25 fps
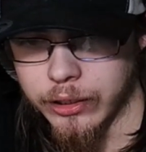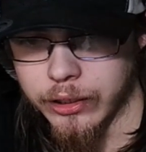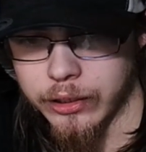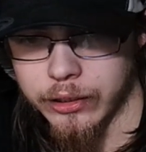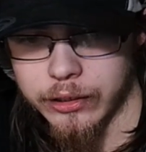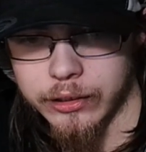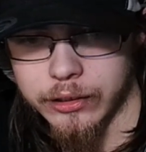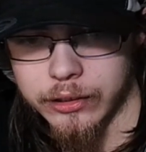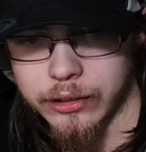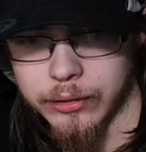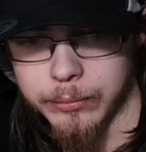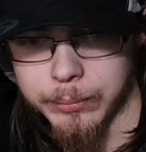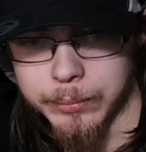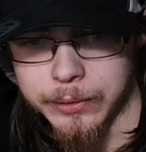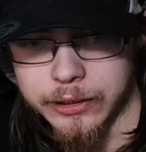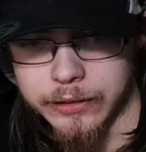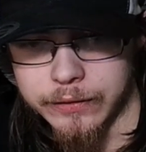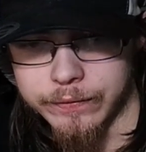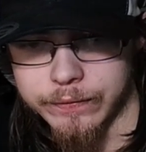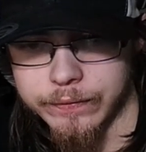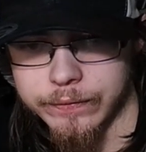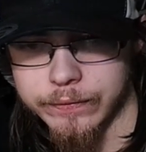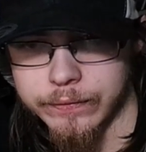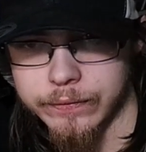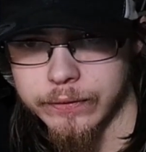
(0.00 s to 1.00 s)
little bit of
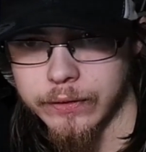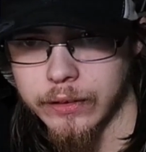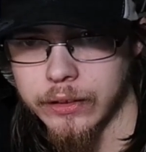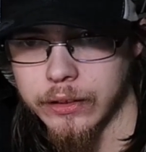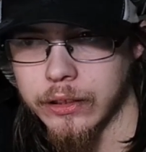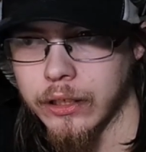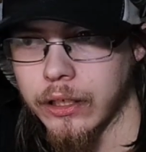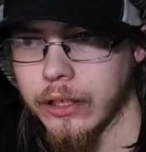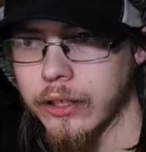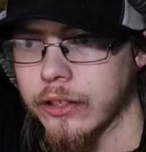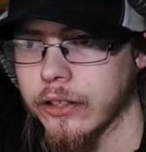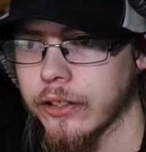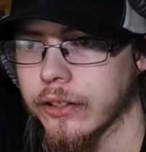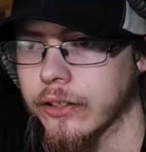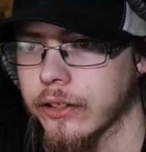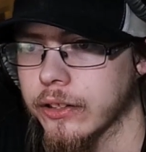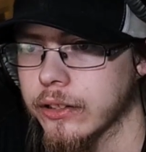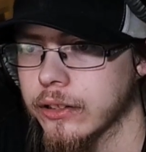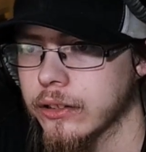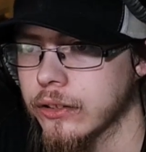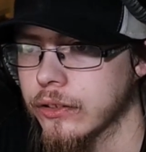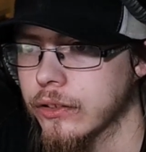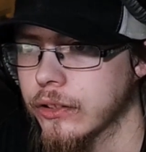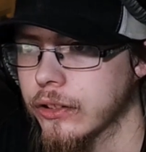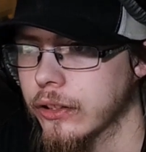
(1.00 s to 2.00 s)
other
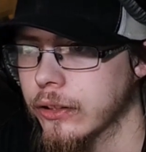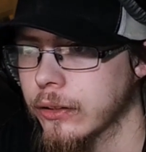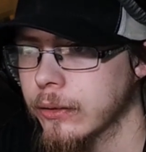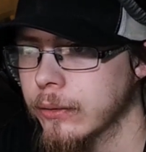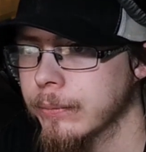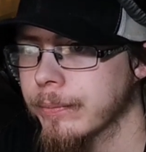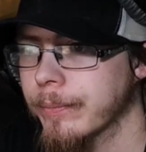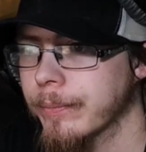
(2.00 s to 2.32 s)
things here.